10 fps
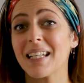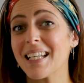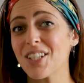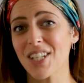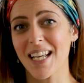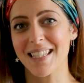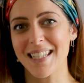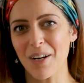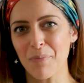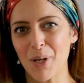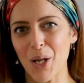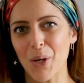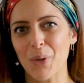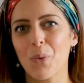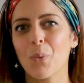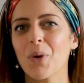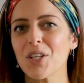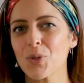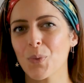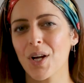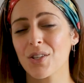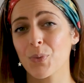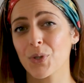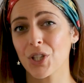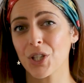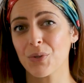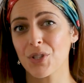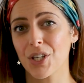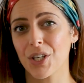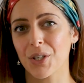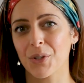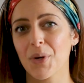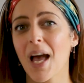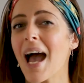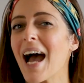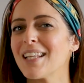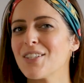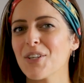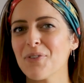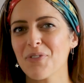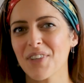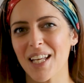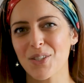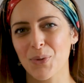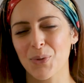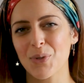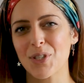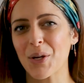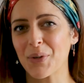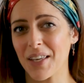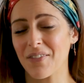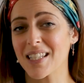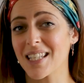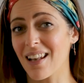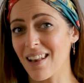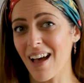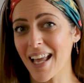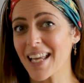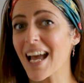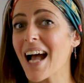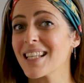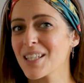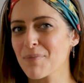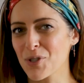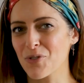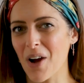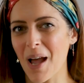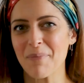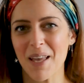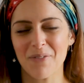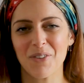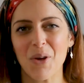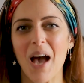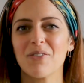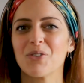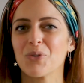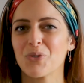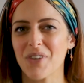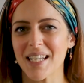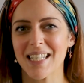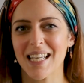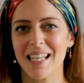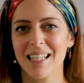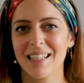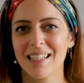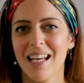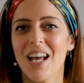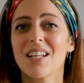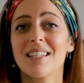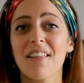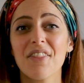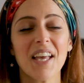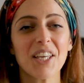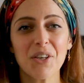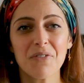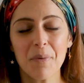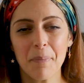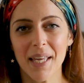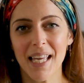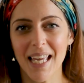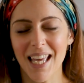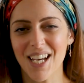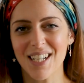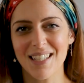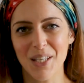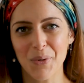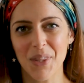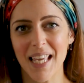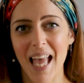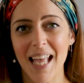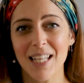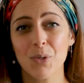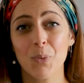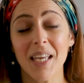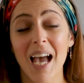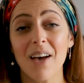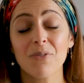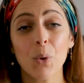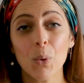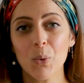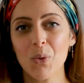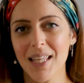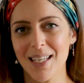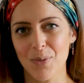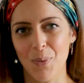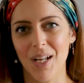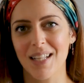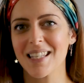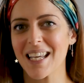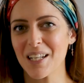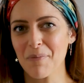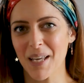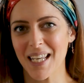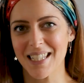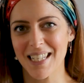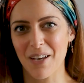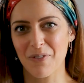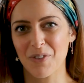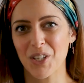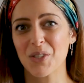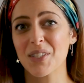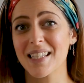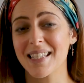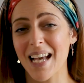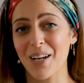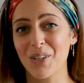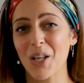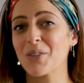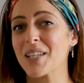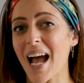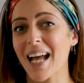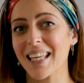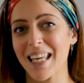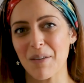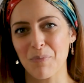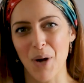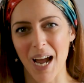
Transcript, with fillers: Please share down below which words were new to you. And don't forget to also give it a like and subscribe if you haven't already. To thank you for being here until the end, we have all these words in a PDF for you to download and keep